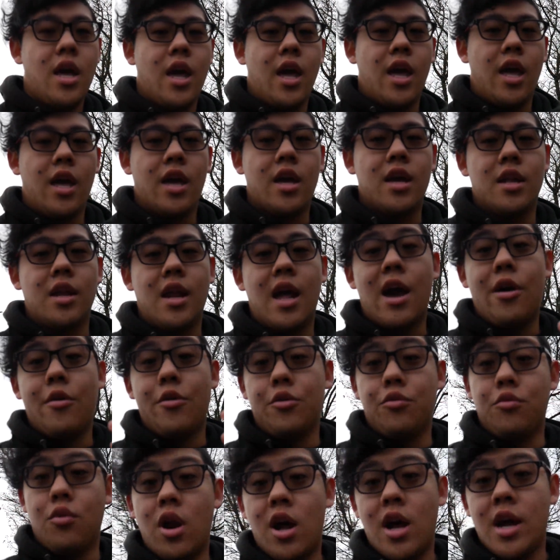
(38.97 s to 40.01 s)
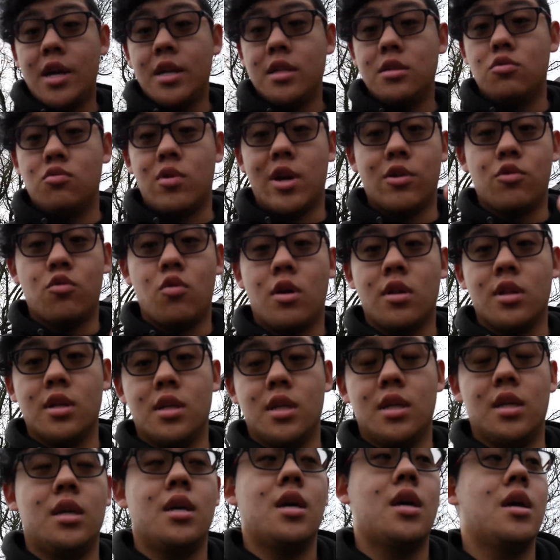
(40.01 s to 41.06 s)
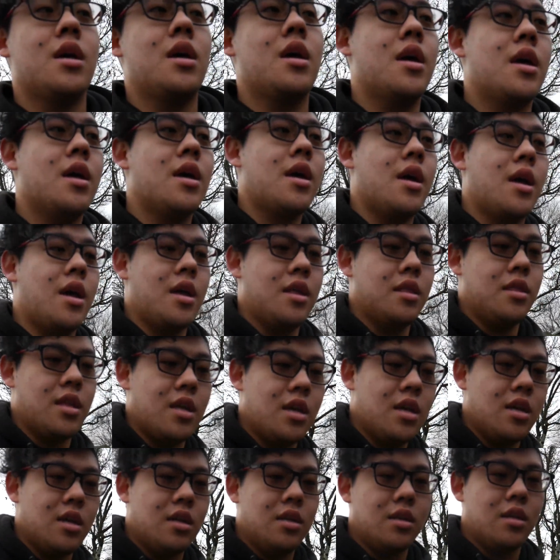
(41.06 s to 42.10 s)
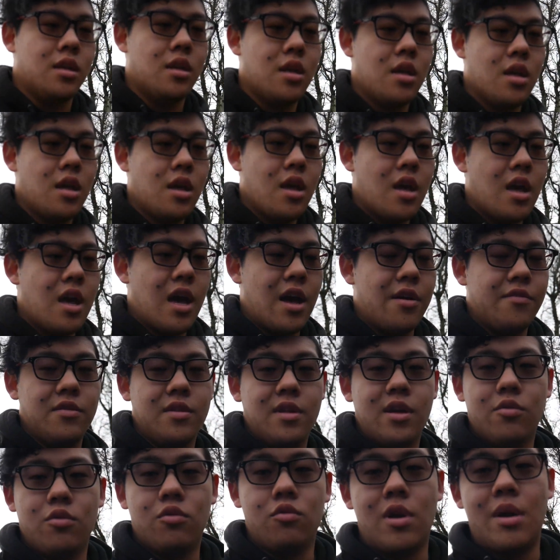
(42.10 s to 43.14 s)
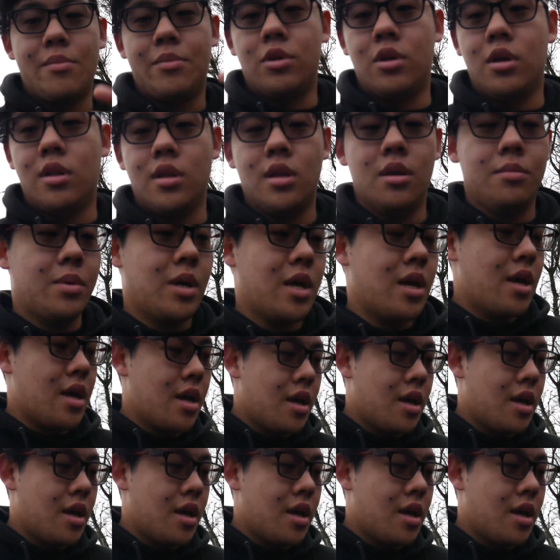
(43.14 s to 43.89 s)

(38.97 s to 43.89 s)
and how it rides, ride quality, and then after that we'll wrap it all up.